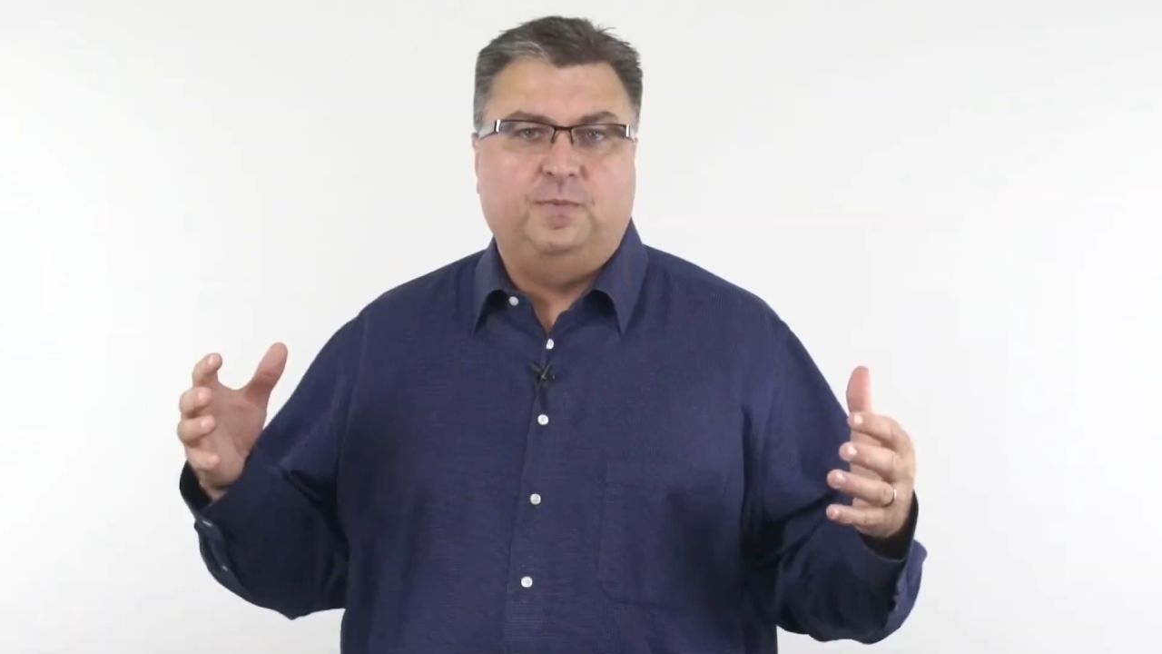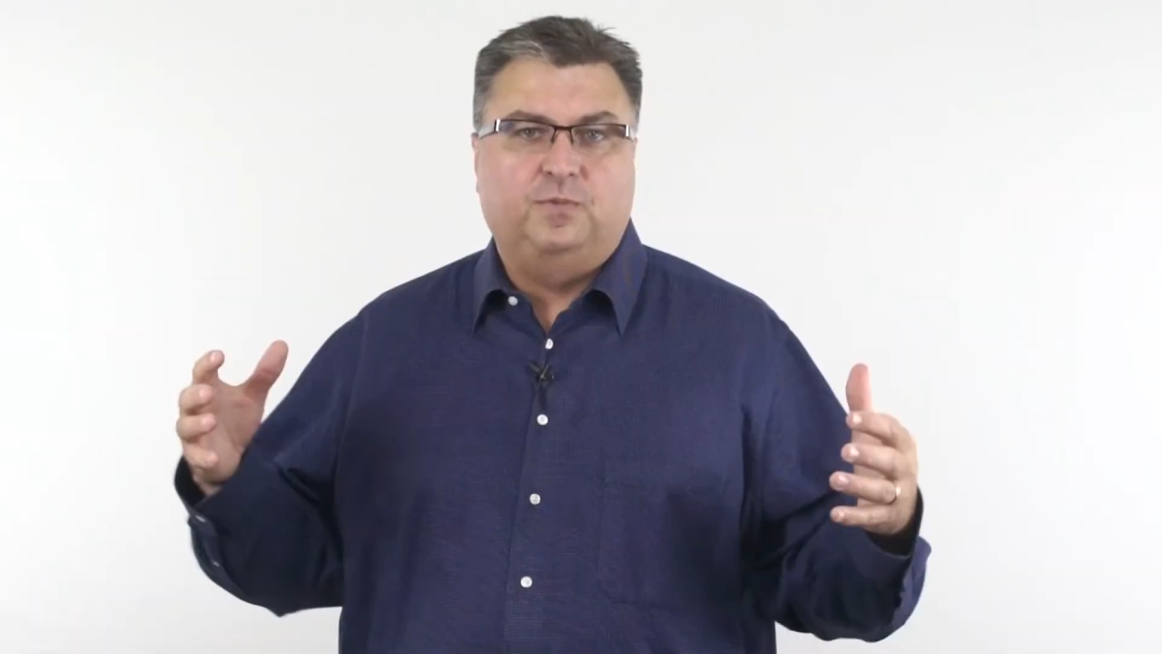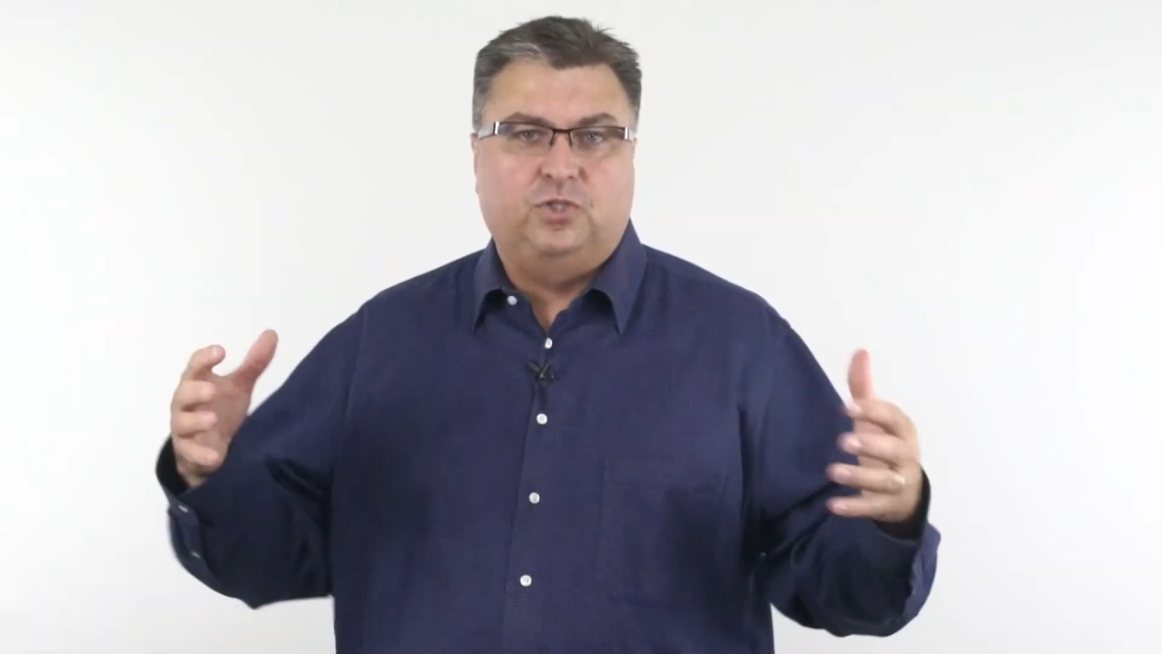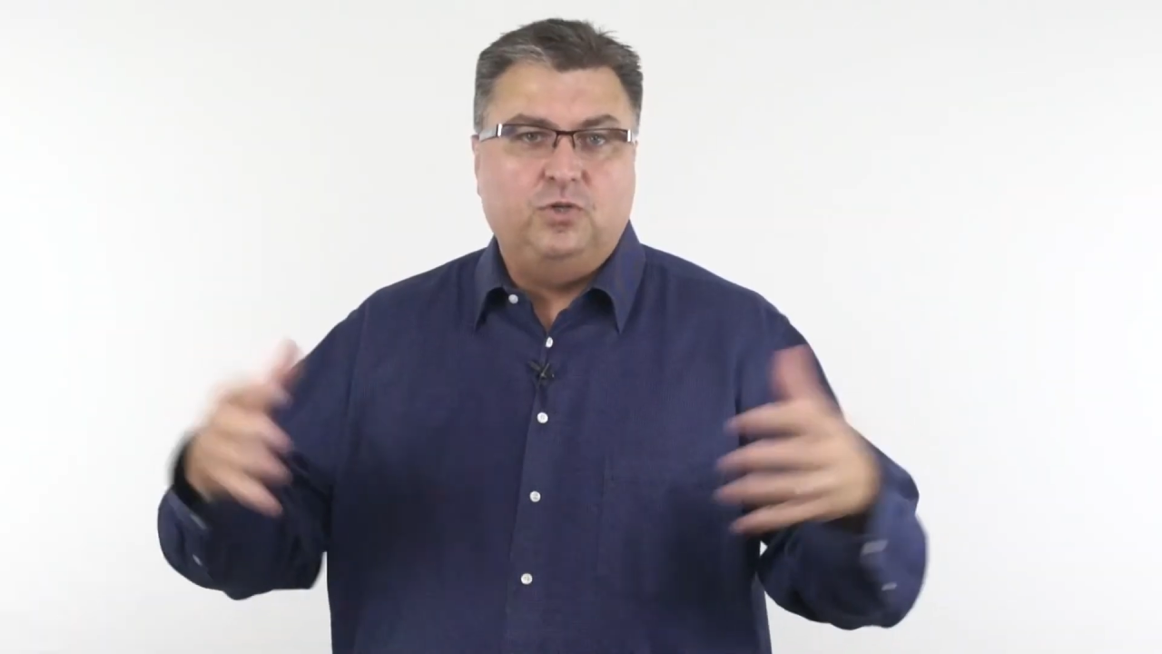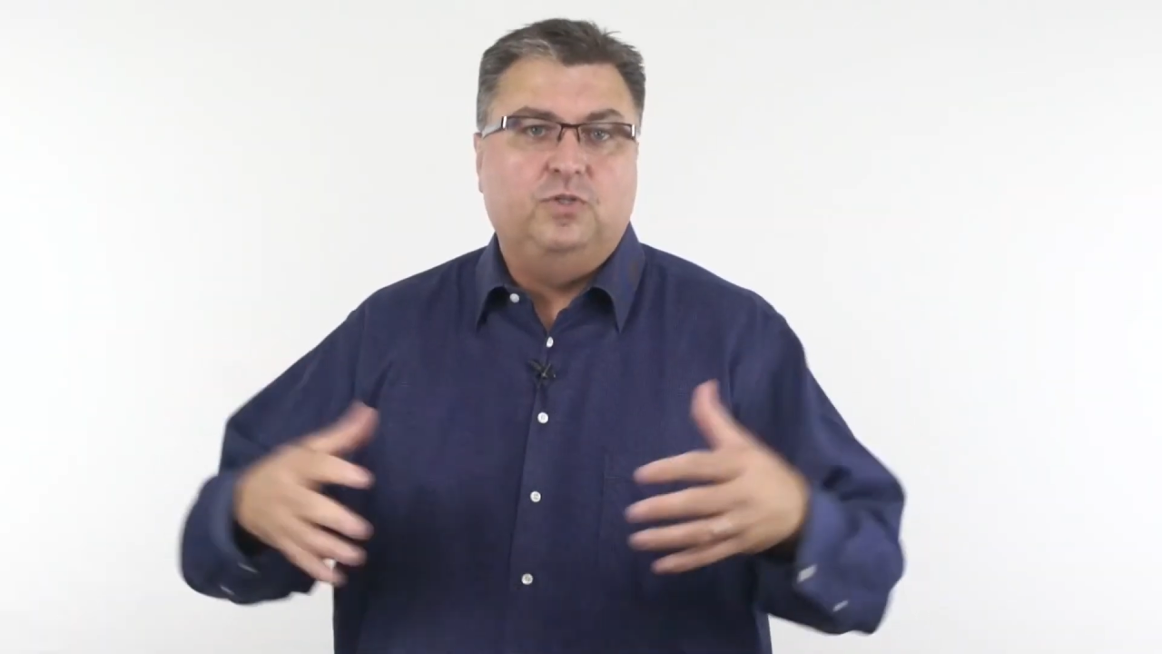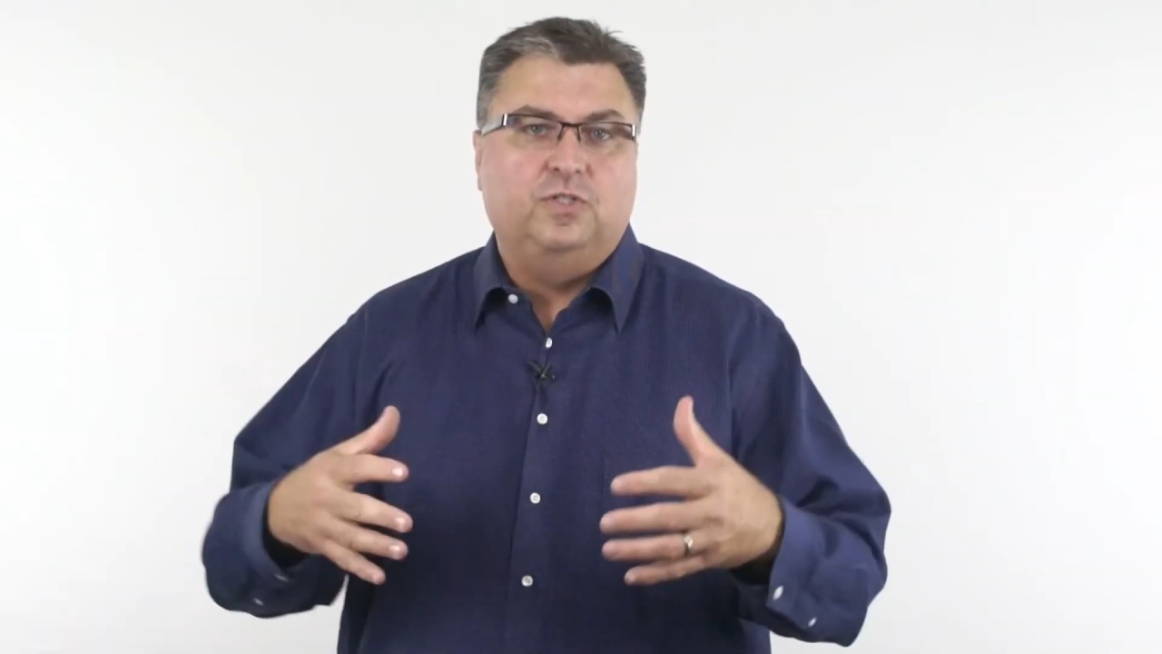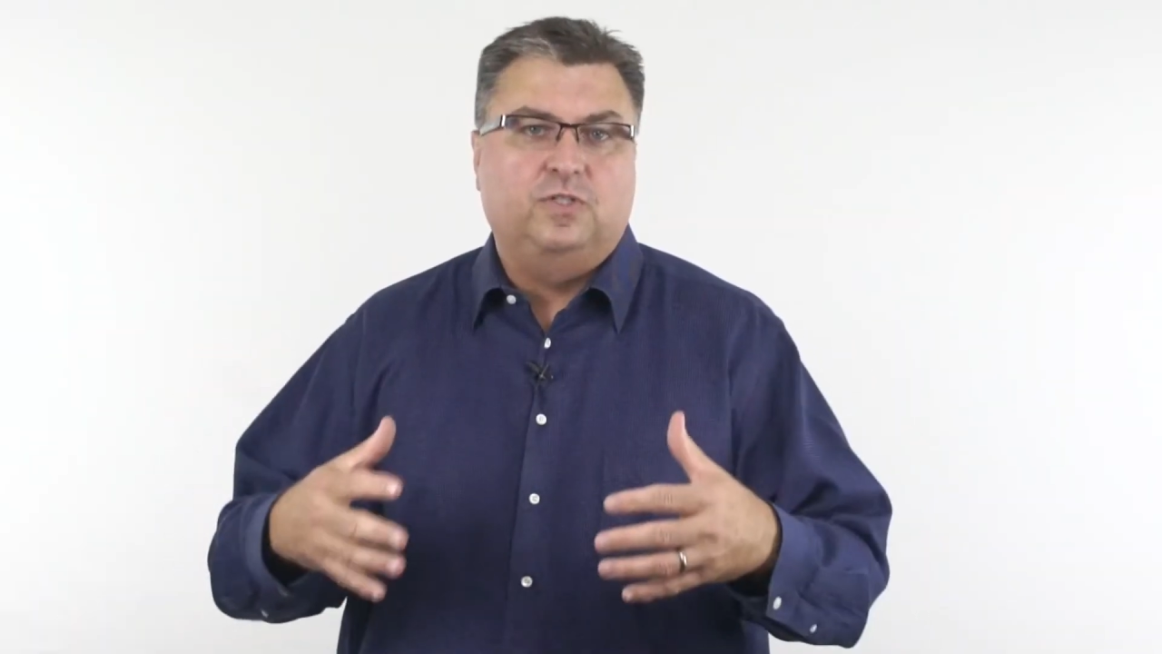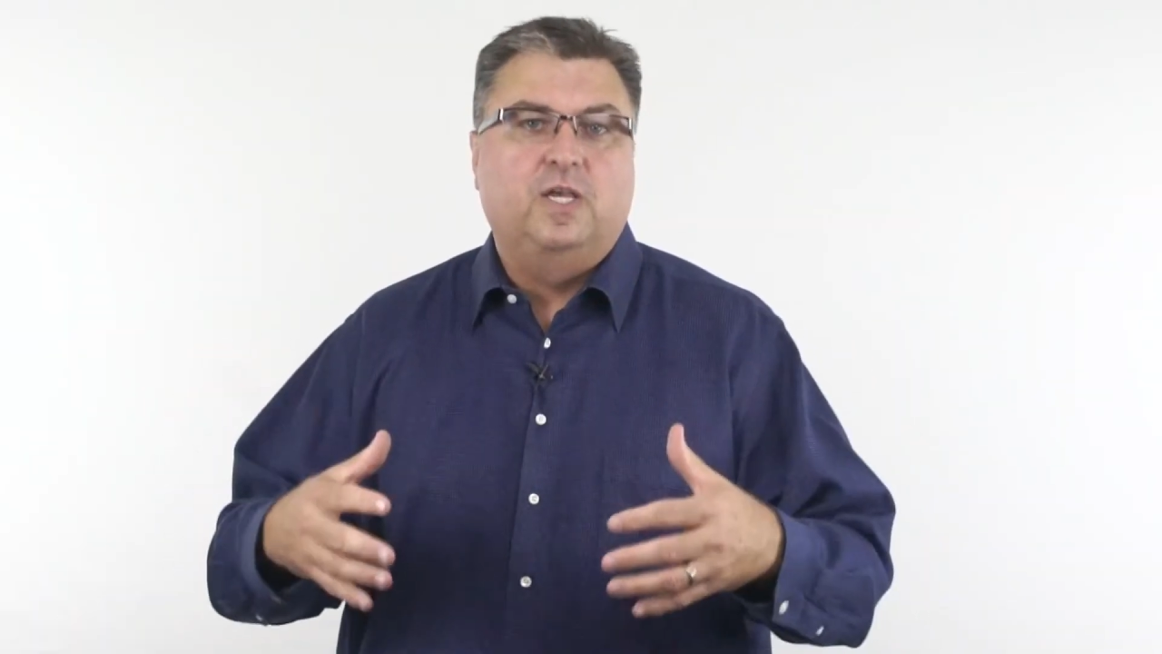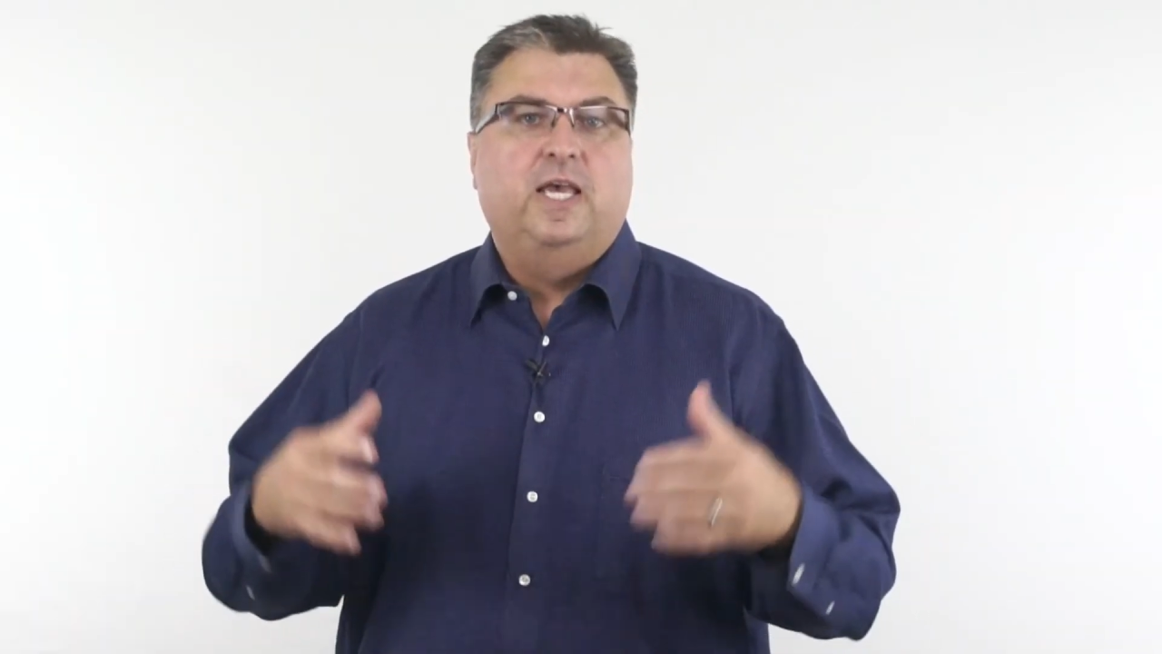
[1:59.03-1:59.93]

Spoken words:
students